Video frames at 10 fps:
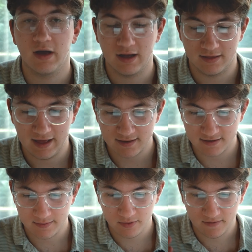But yeah, it's that
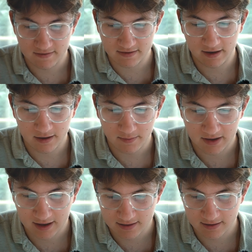simple of a setup,
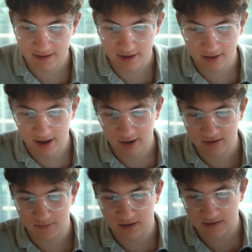and that's exactly how I
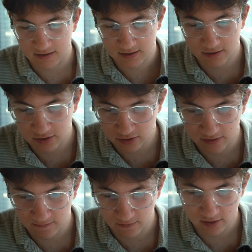spent
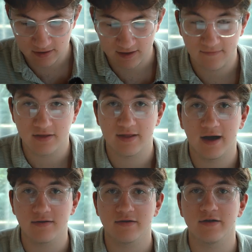
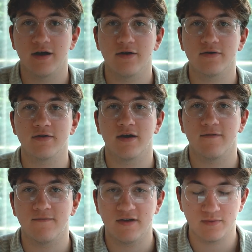$647,000
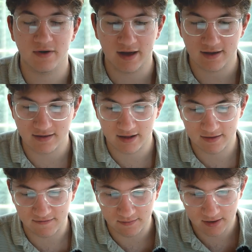on Facebook ads in the
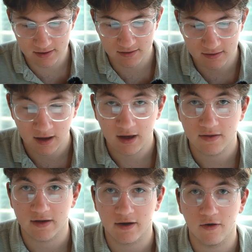last few months.
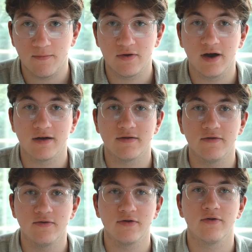So I hope you guys
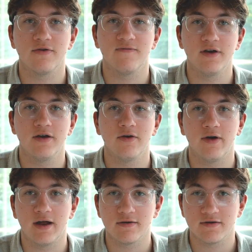do enjoy this video,
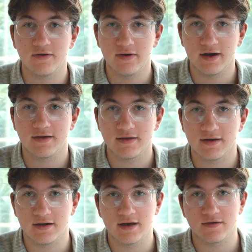and I'll see you guys
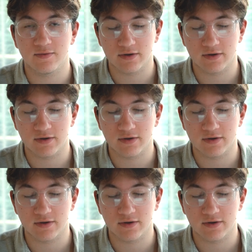in the next